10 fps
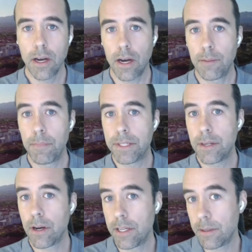but
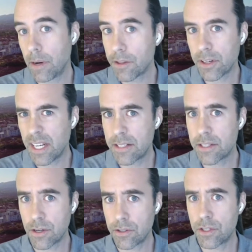in other
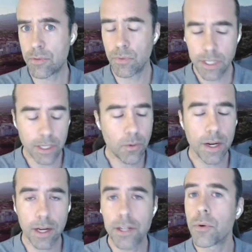cases are just really
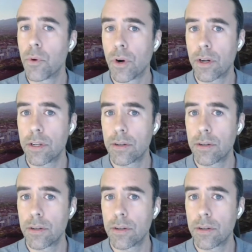quite untoward.